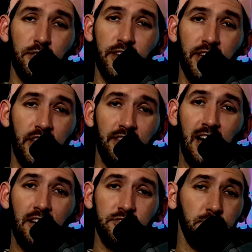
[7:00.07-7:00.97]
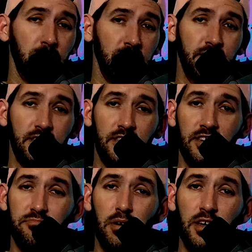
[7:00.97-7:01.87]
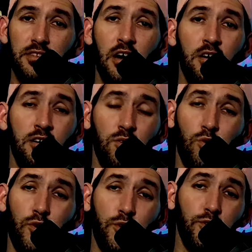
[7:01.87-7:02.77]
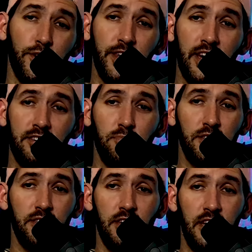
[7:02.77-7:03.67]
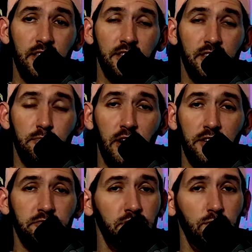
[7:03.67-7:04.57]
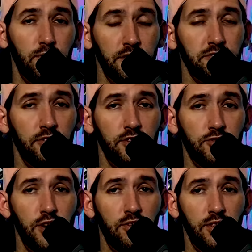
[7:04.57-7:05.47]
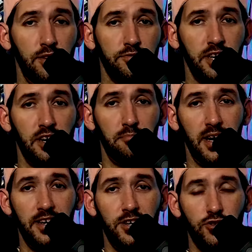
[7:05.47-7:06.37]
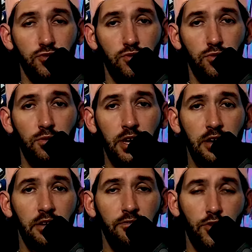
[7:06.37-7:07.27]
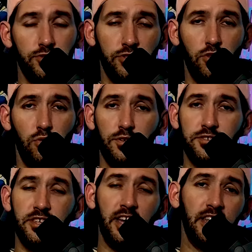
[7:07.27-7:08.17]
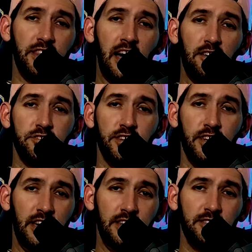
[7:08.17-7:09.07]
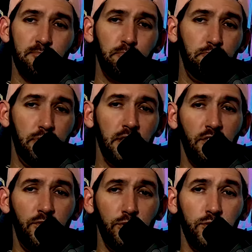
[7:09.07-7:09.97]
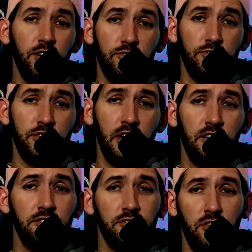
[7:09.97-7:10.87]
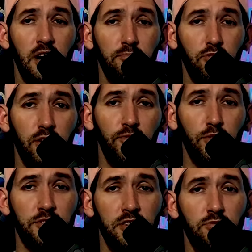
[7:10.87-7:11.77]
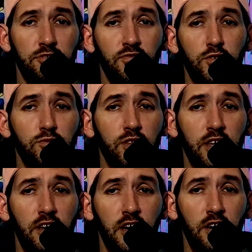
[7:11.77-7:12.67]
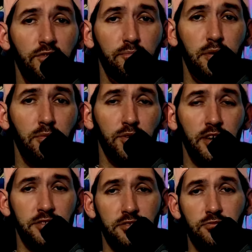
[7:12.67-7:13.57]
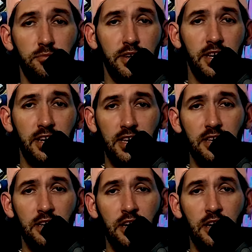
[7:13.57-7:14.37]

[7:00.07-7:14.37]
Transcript: to hit 1,000 by the end of this month or early next month. And to be honest with you, when I started the channel, that was kind of my initial first goal, was to hit 1,000, and it's been a few years. So I'm grateful to those of you that have been with us through the beginning.